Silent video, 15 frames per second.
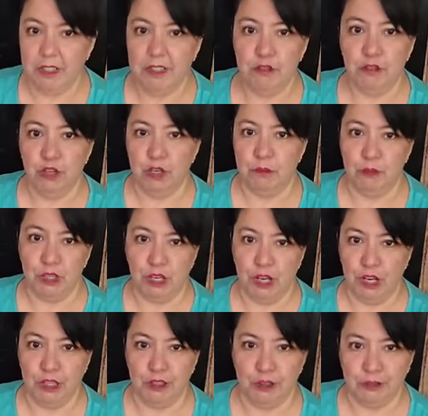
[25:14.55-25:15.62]
You got a big
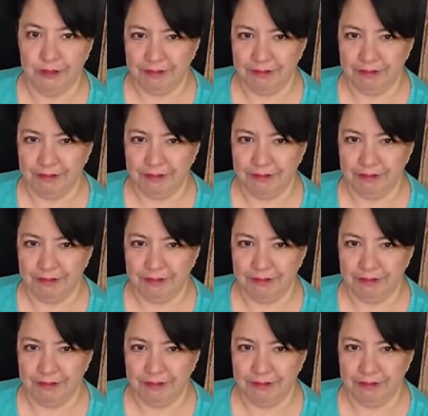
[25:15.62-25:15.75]
head.